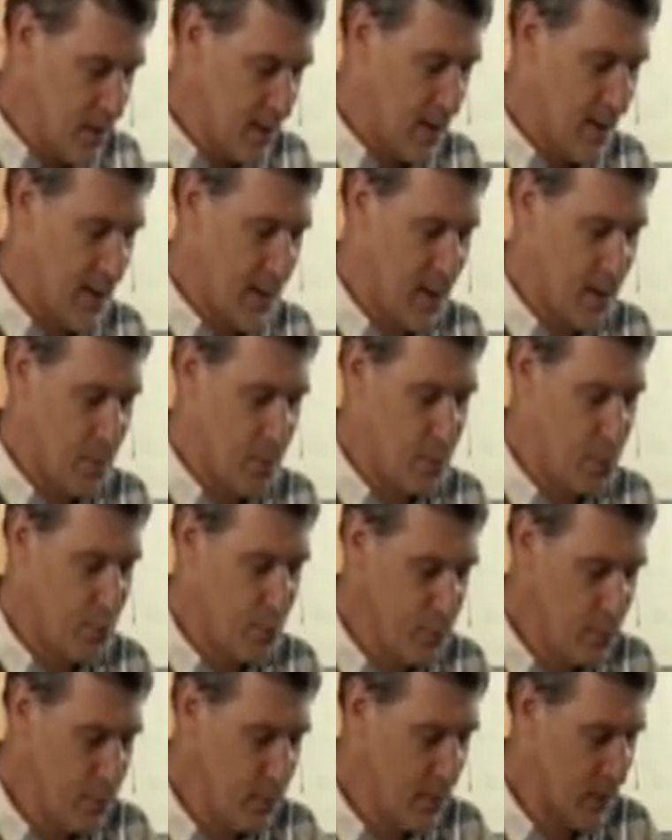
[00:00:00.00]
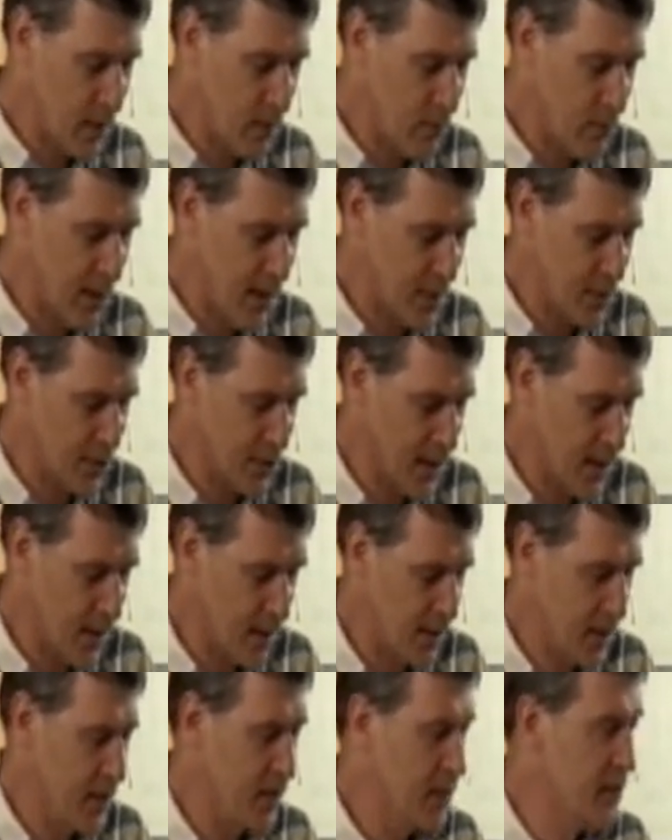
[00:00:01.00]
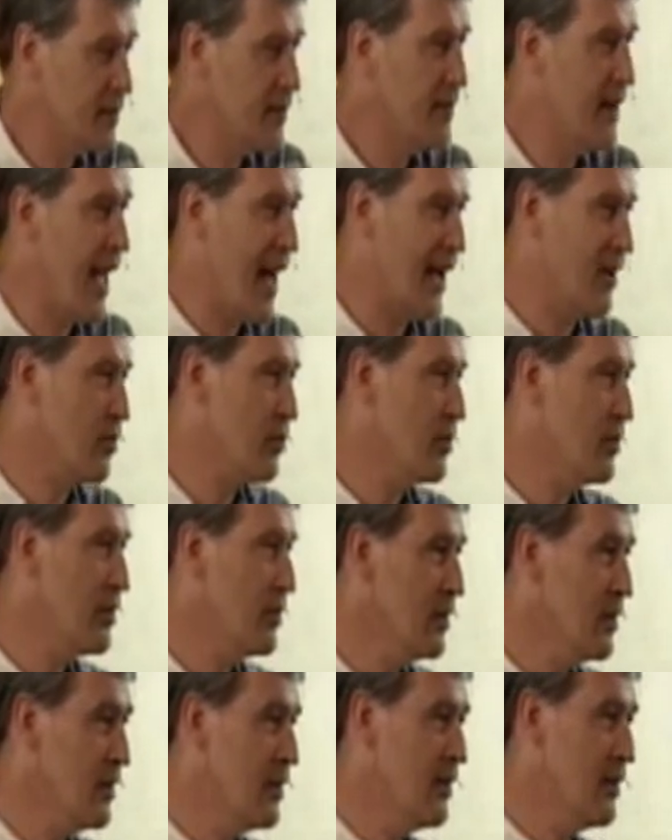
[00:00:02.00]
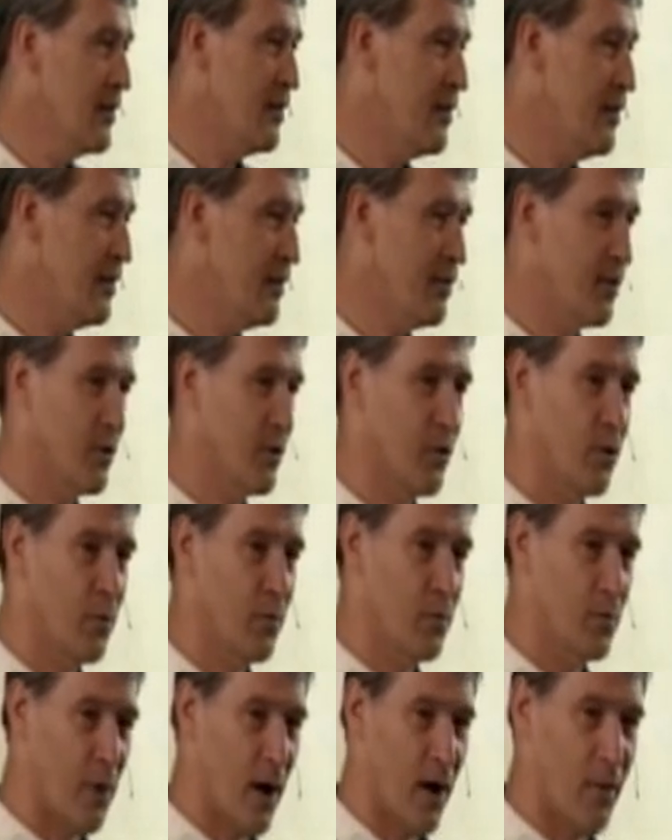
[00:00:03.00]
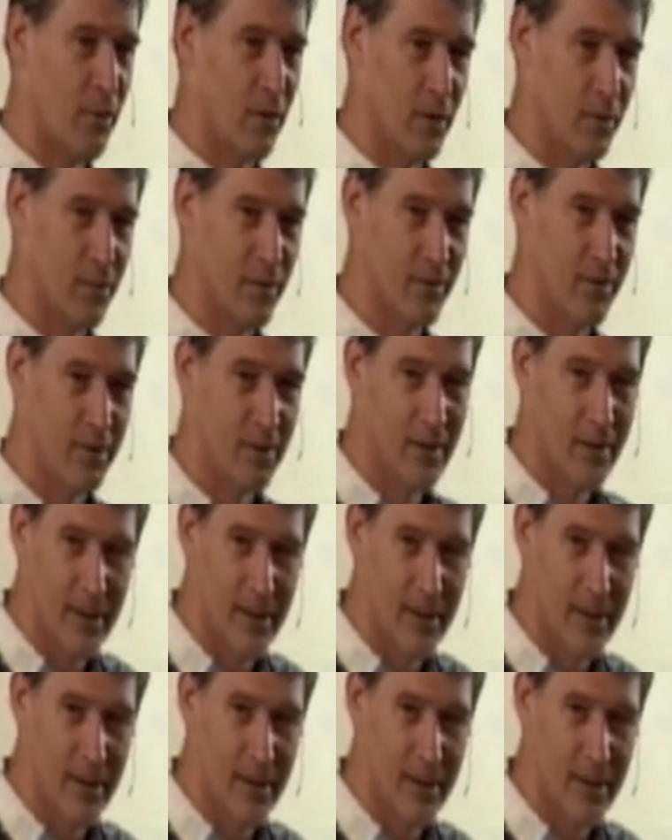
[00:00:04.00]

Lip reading: and improve our rationality to tackle difficult problems.